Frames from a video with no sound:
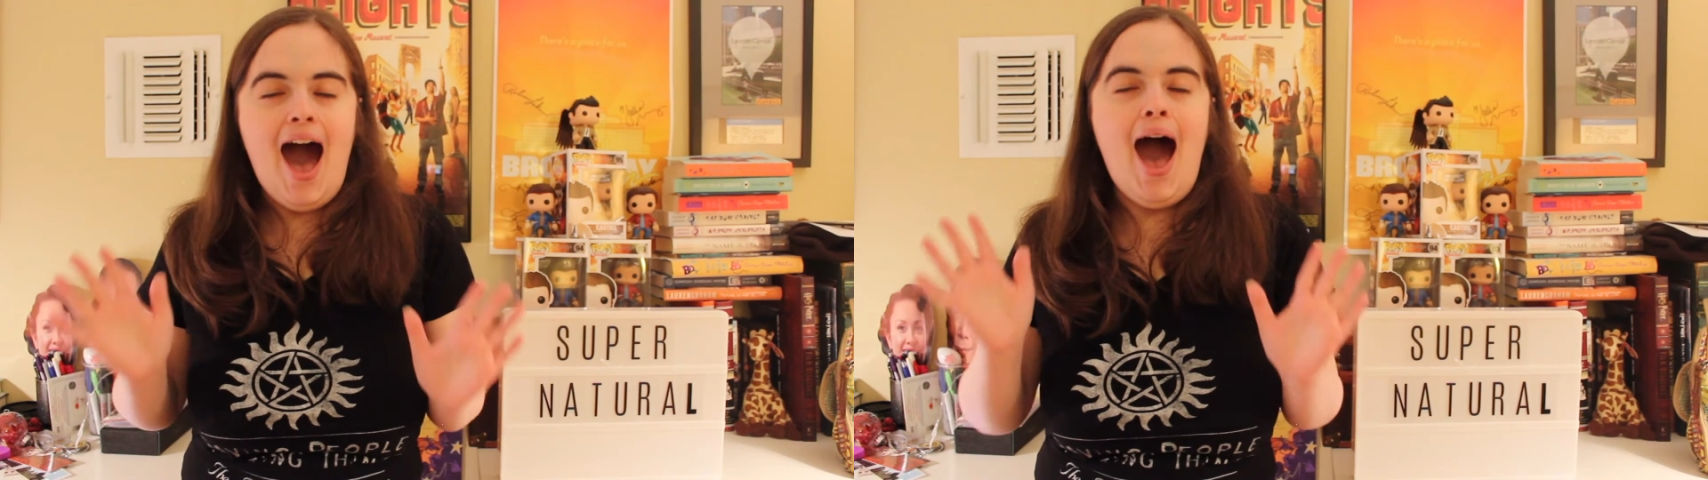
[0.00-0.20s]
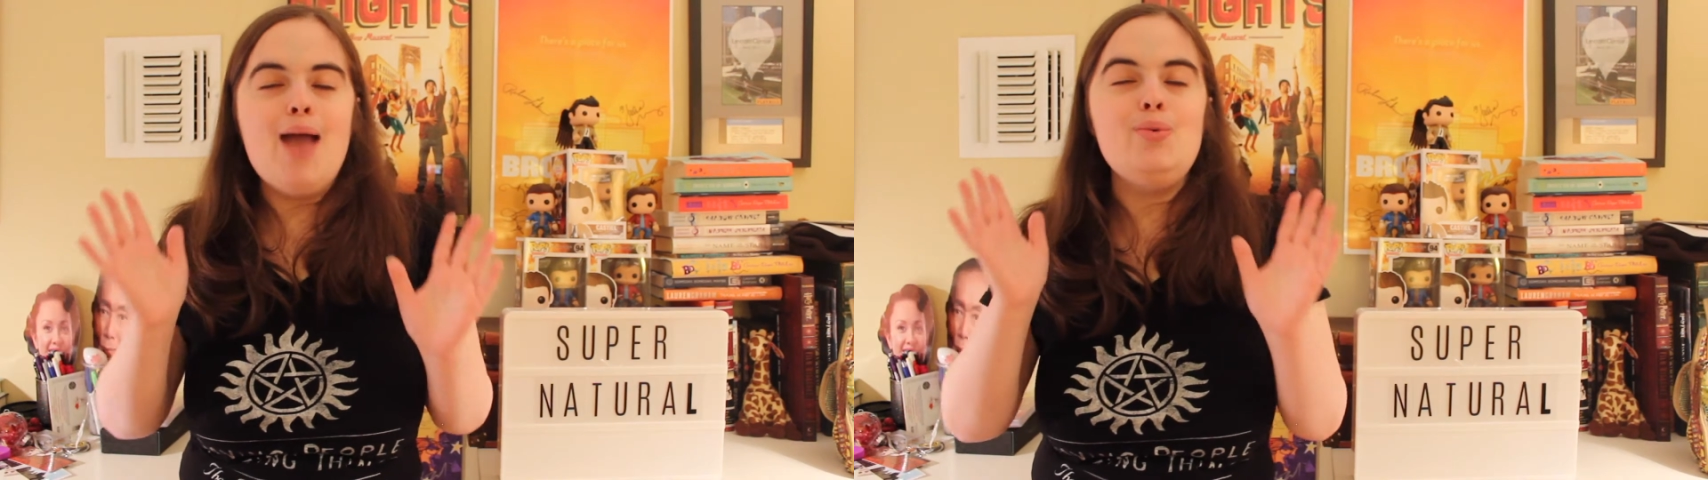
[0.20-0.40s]

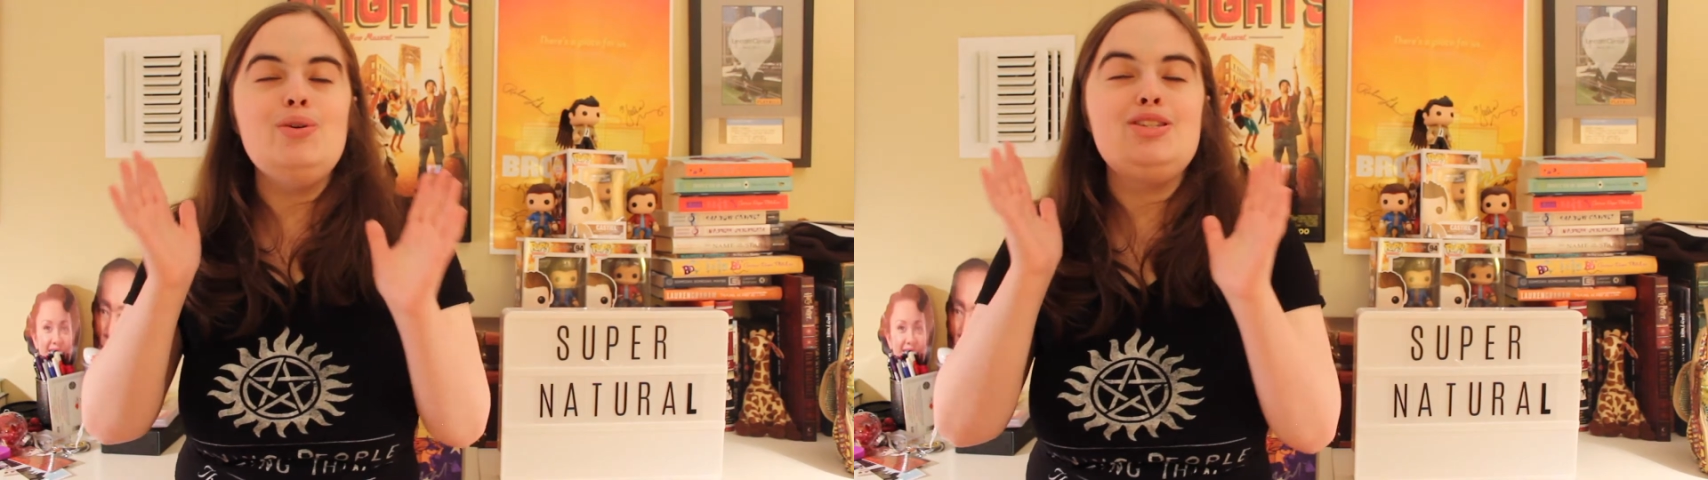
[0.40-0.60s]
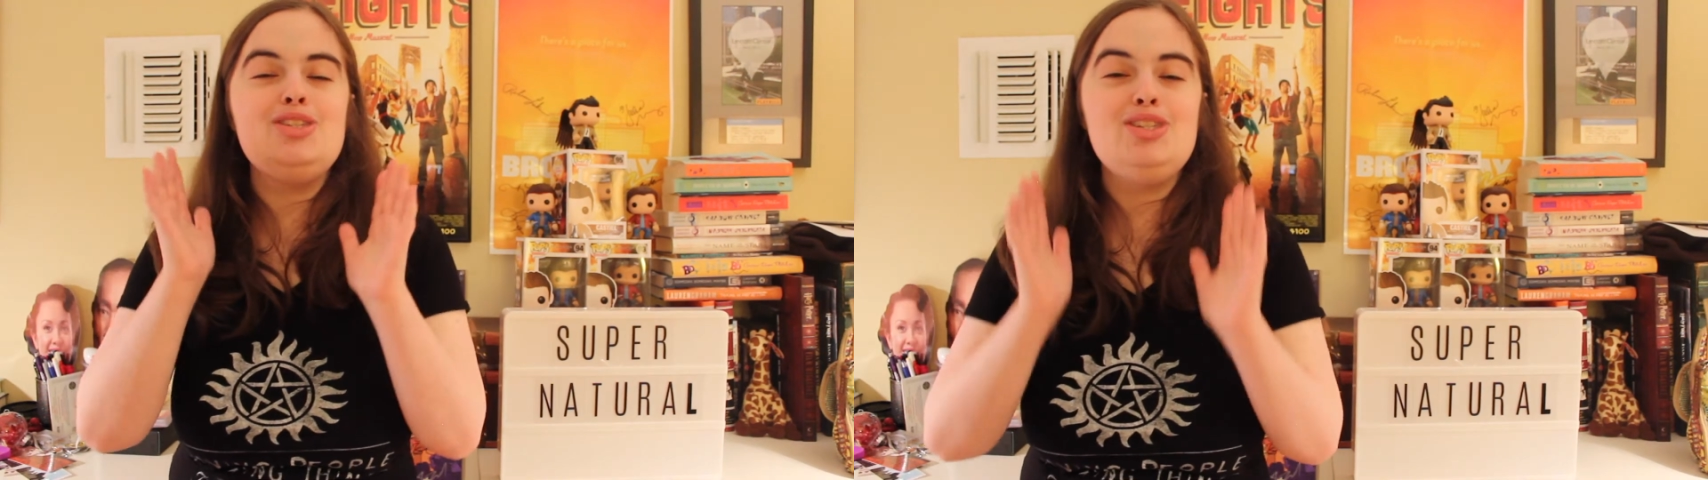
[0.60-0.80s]
I
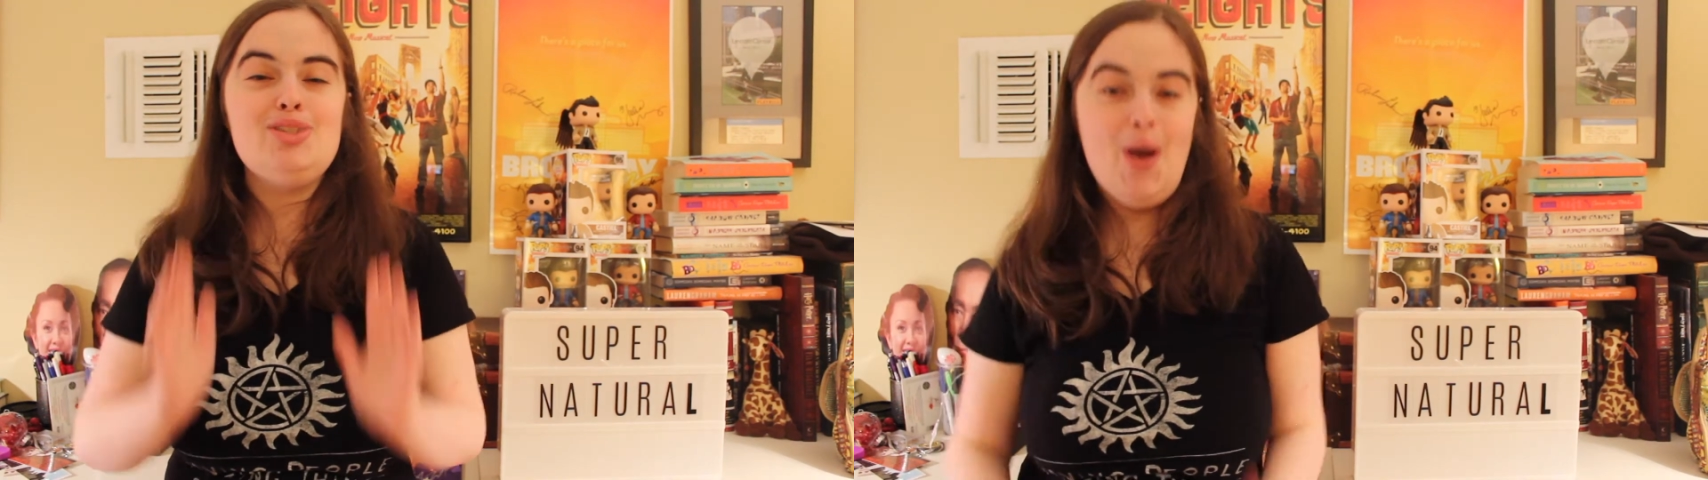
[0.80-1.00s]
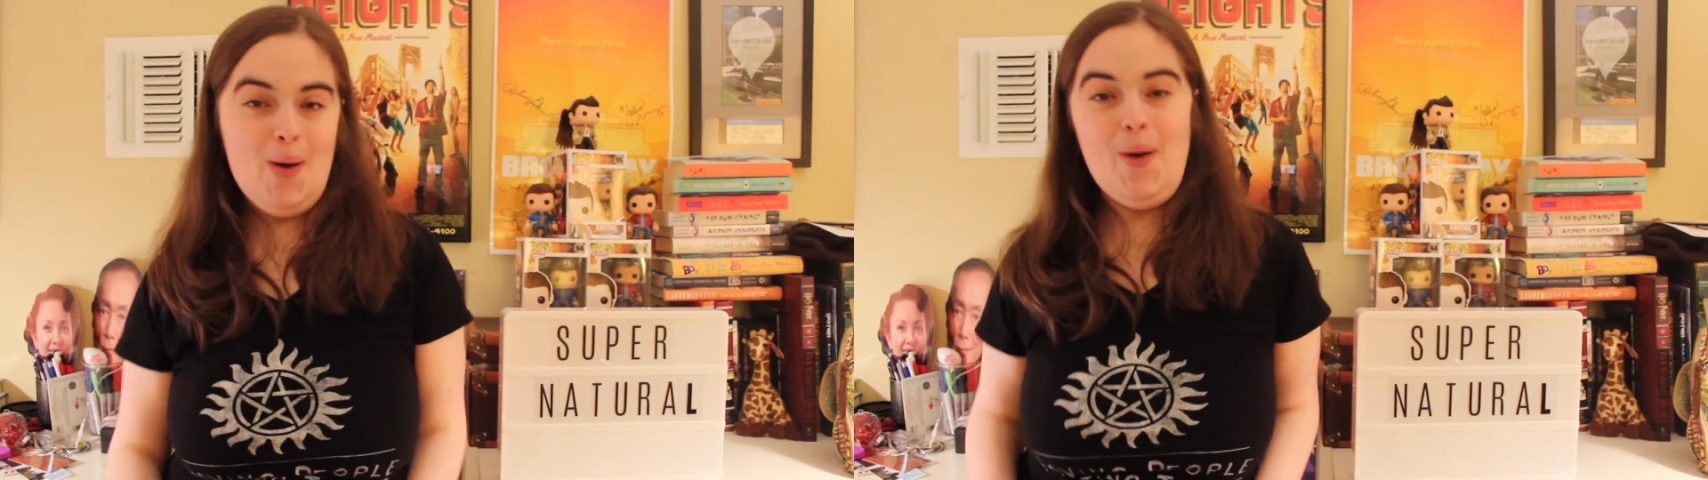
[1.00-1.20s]
was
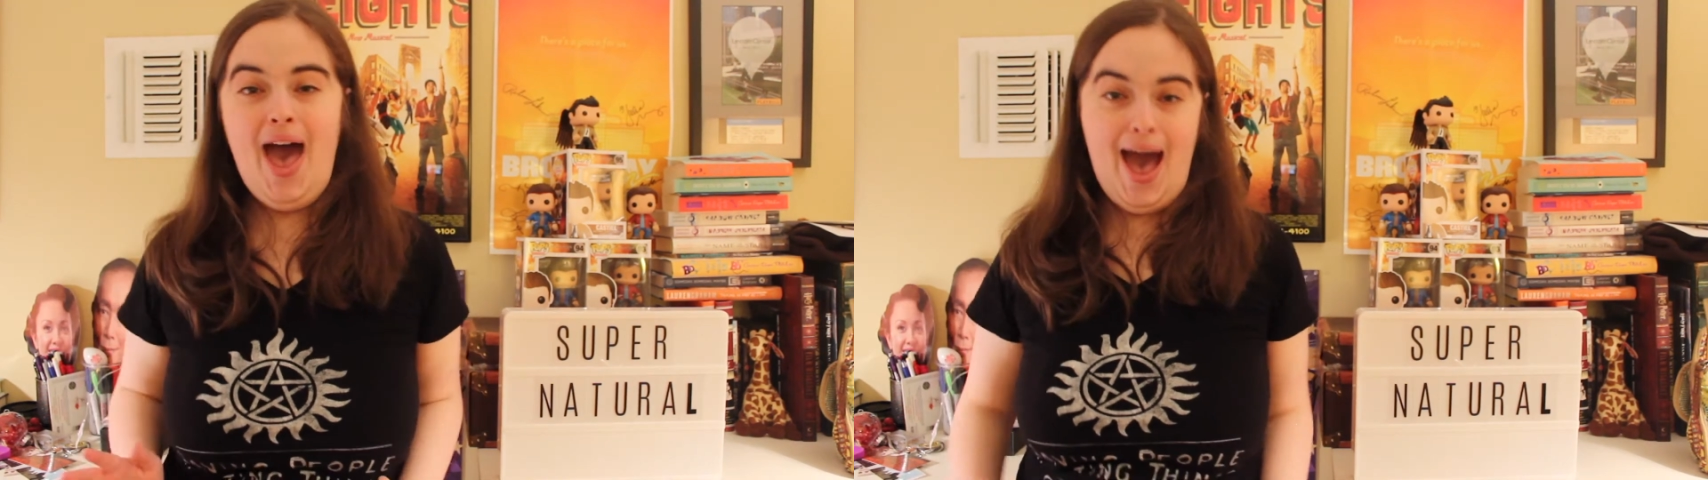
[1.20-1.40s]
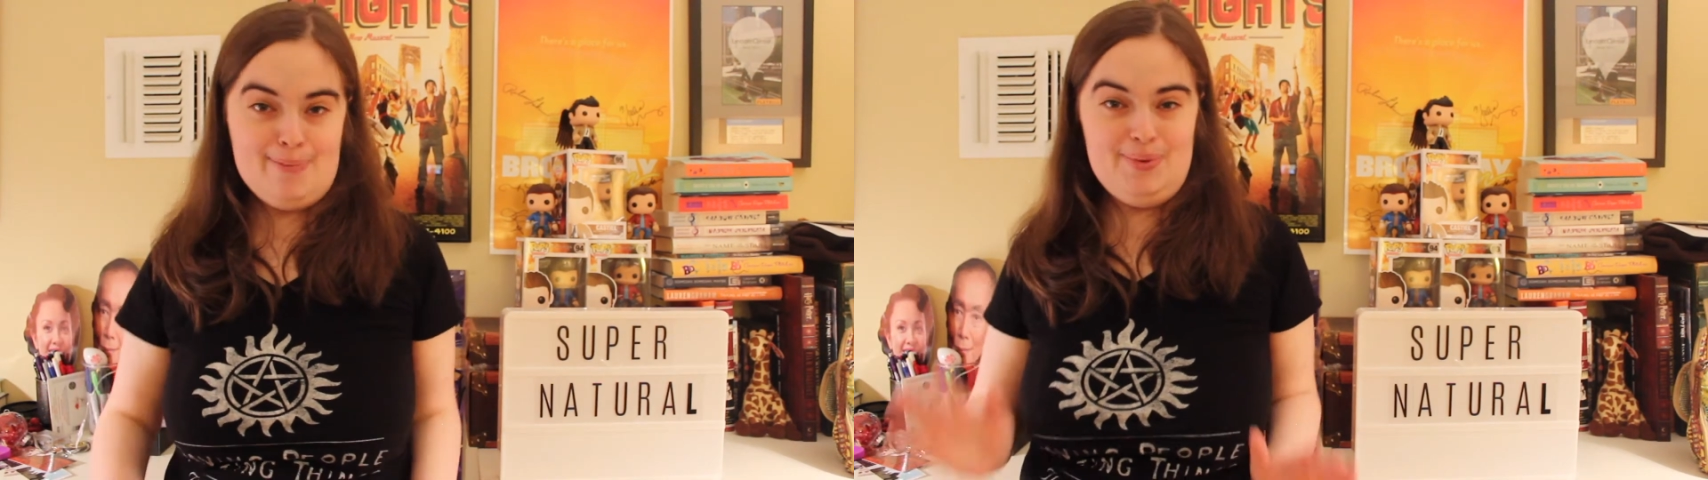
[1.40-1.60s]
so
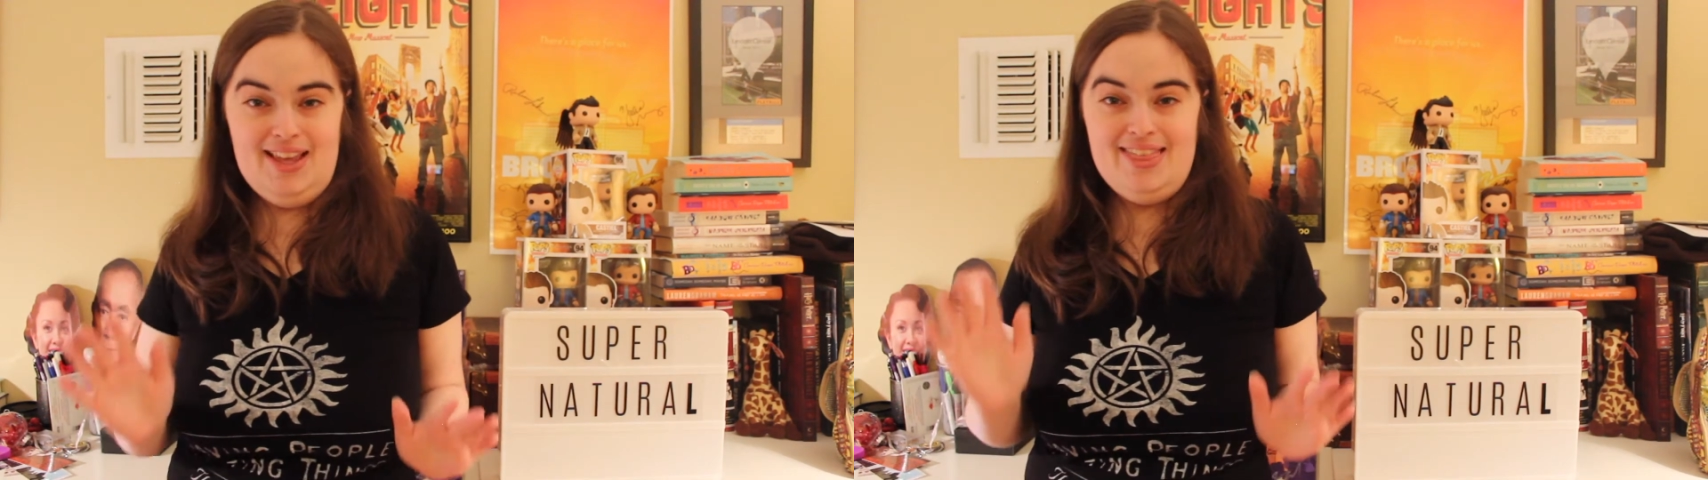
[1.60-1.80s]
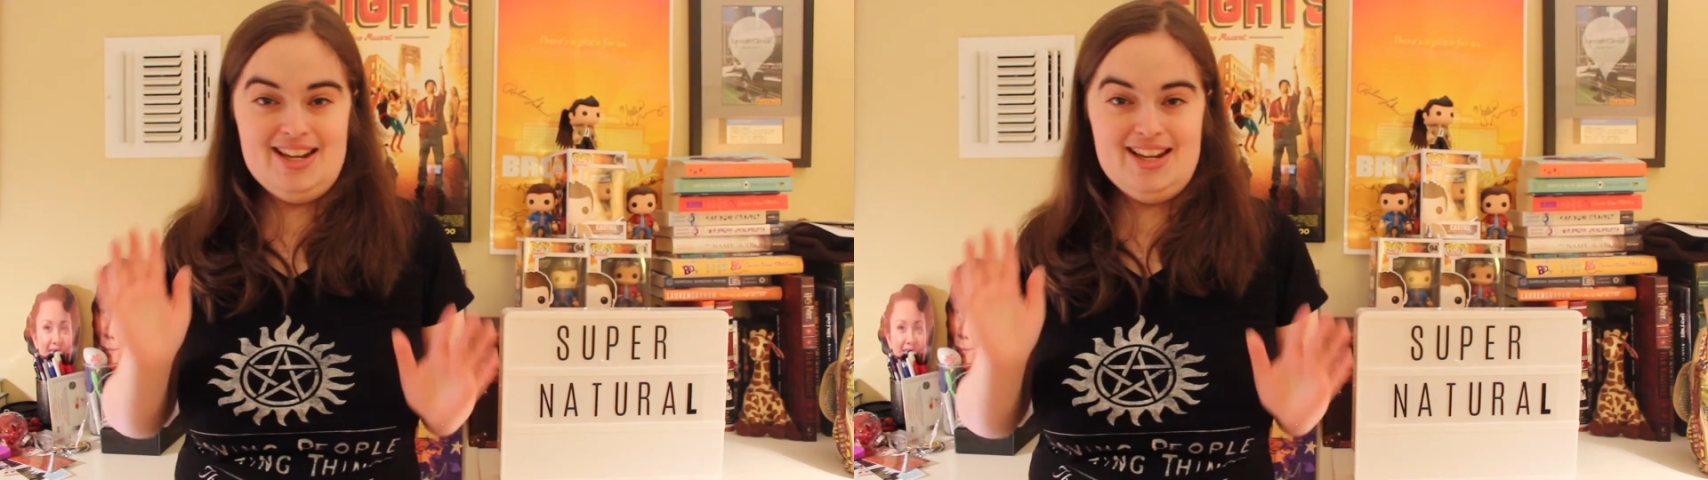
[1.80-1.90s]
happy